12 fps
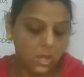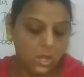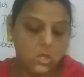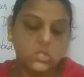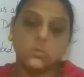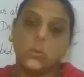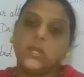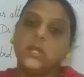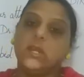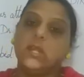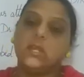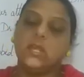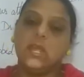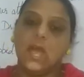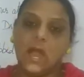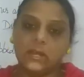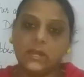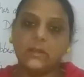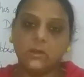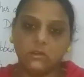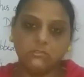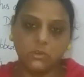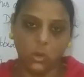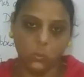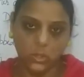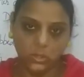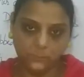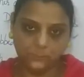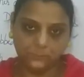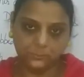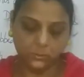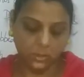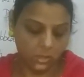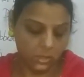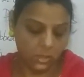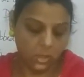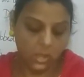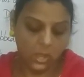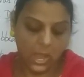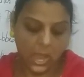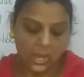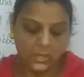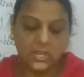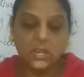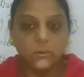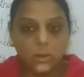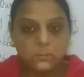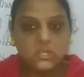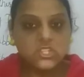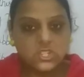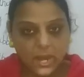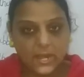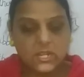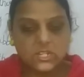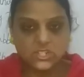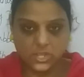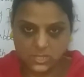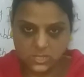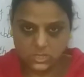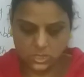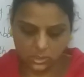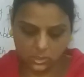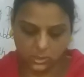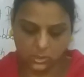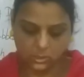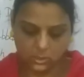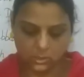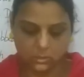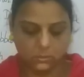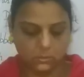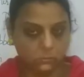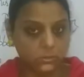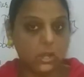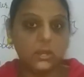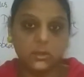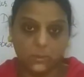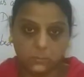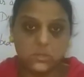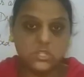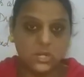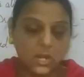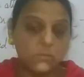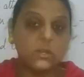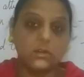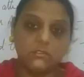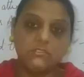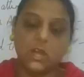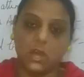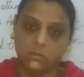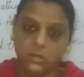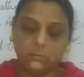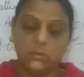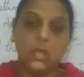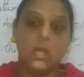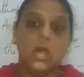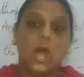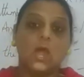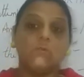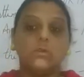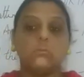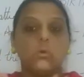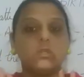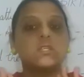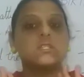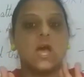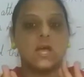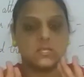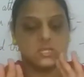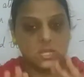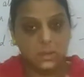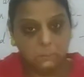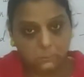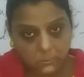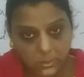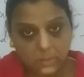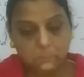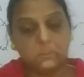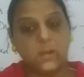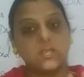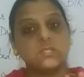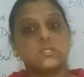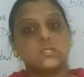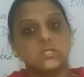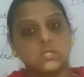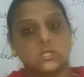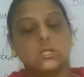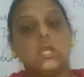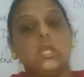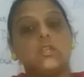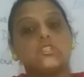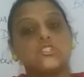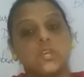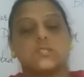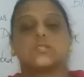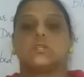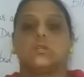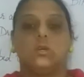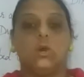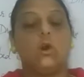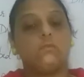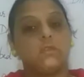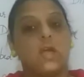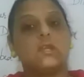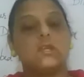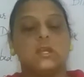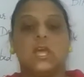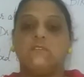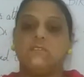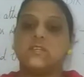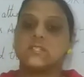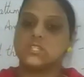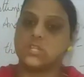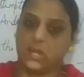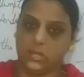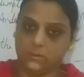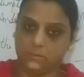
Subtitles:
So what he did, he had that rough towel and he rubbed the child chest. He rubbed the child with a rough towel and with both his hands, he pressed the chest of that lifeless child,